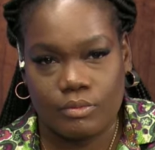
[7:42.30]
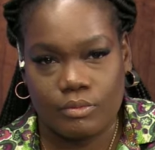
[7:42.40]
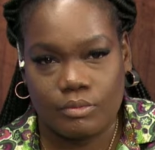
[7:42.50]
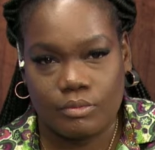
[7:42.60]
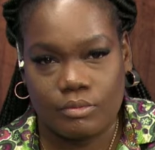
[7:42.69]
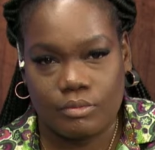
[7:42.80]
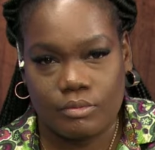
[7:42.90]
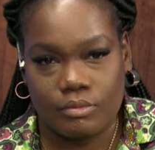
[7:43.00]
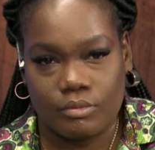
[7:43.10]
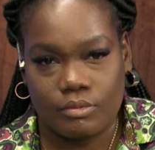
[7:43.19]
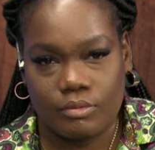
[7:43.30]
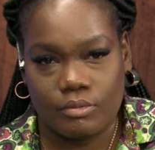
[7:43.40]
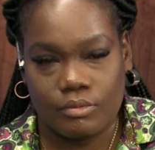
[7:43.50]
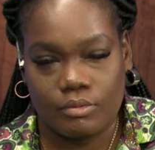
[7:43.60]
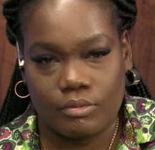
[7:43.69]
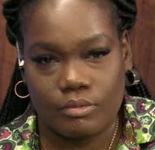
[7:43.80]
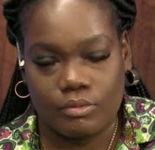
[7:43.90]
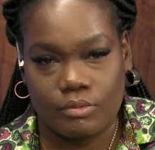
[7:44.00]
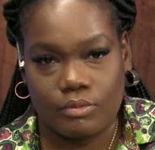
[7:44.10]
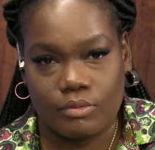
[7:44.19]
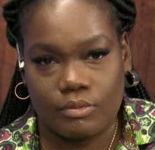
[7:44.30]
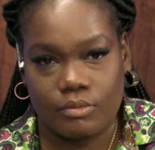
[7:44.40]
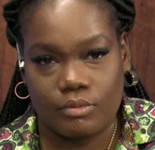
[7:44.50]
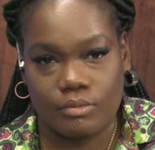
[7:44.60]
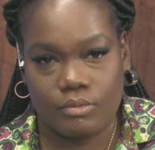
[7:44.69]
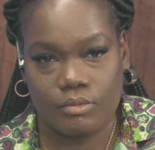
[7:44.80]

(not speaking)